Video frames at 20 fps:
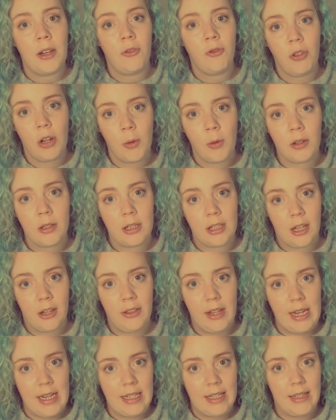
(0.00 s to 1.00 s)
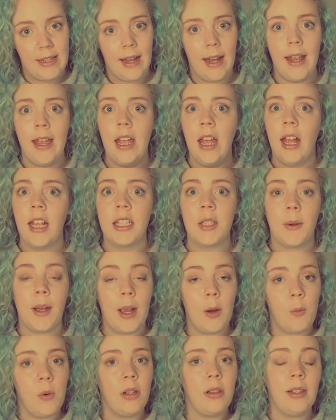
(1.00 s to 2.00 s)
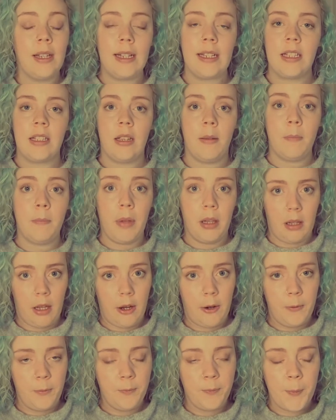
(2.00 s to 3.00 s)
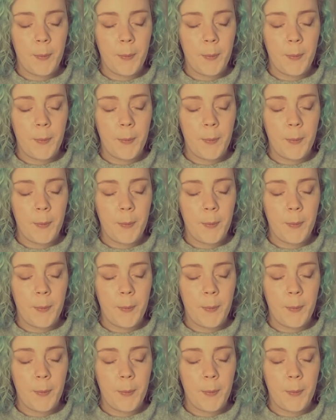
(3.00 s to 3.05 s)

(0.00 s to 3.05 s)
free ones on the internet, so I will link some below,